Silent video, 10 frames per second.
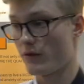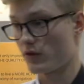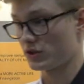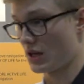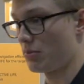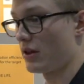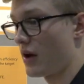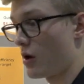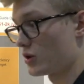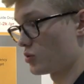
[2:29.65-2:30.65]
For example,
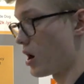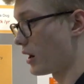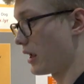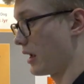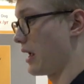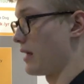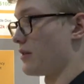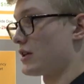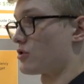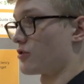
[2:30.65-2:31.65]
if I was walking
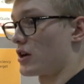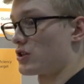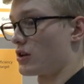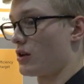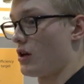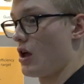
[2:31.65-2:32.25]
in this direction,